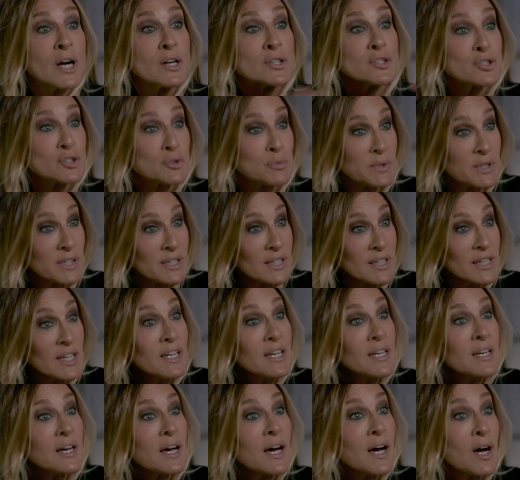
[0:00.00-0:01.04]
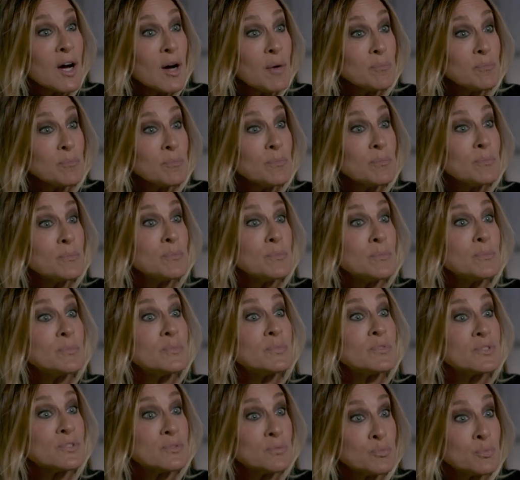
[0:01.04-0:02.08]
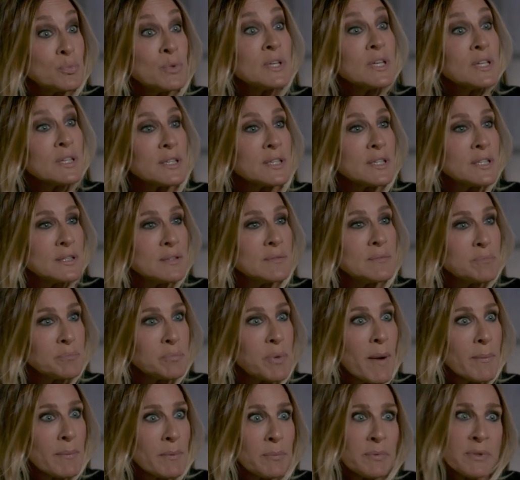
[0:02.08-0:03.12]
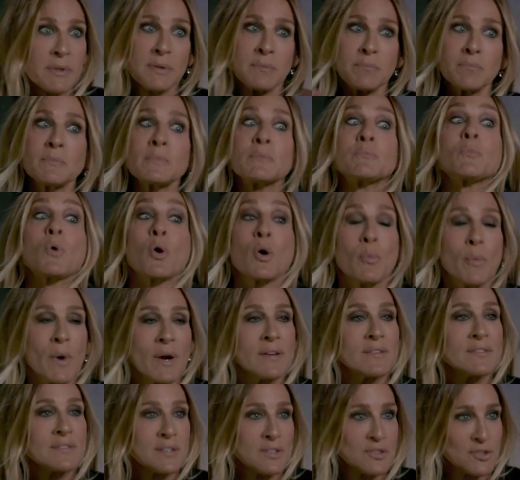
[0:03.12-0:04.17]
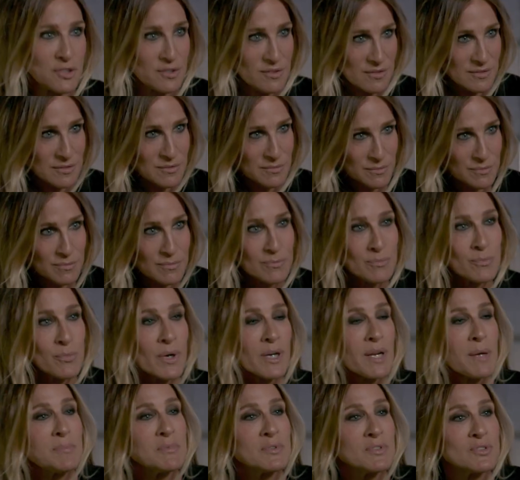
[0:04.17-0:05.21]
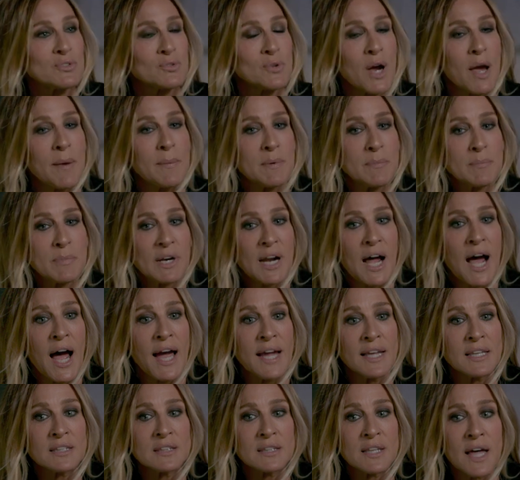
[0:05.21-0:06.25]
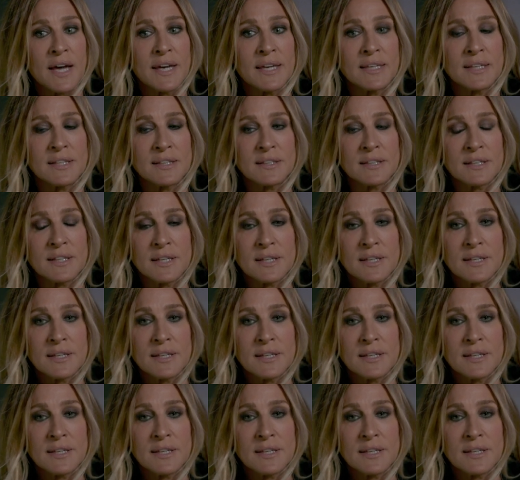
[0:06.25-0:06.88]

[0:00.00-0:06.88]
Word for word: luxury. Um, mm. Really, probably more ways than just what I'm describing. But I like,